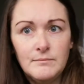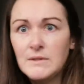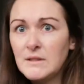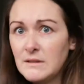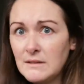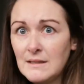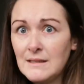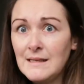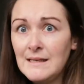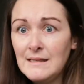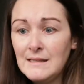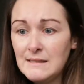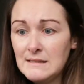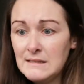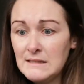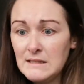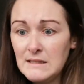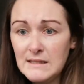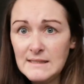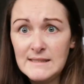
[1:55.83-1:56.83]
They clearly
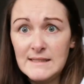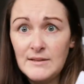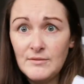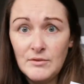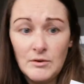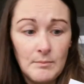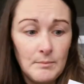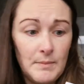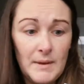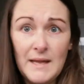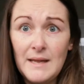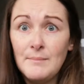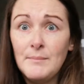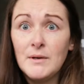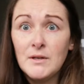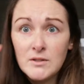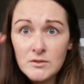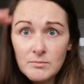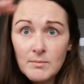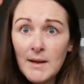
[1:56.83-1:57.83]
see they save it on
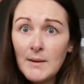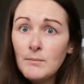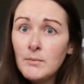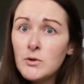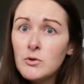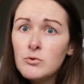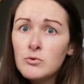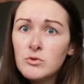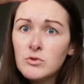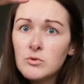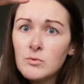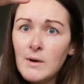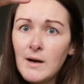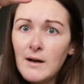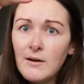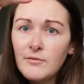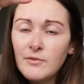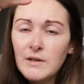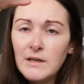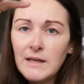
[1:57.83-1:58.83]
paper, because remember you used to
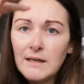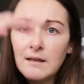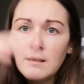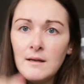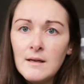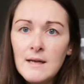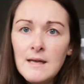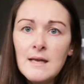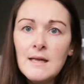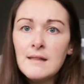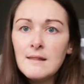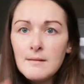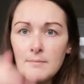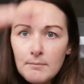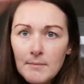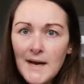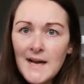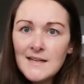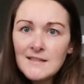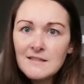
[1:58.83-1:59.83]
have it like the
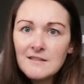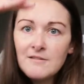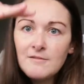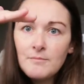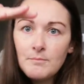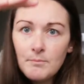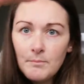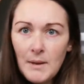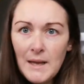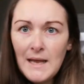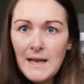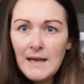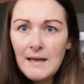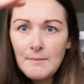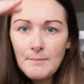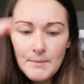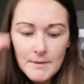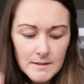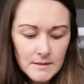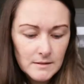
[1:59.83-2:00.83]
massive
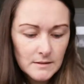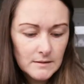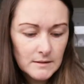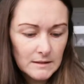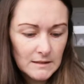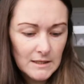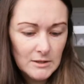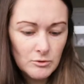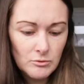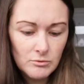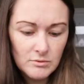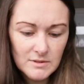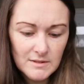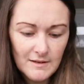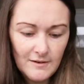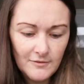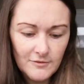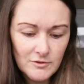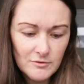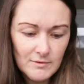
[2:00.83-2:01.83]
papers, and then you used
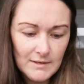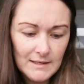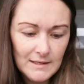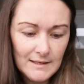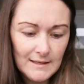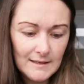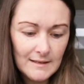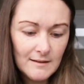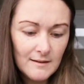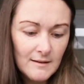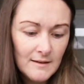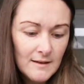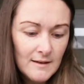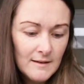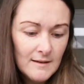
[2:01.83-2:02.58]
to have to write like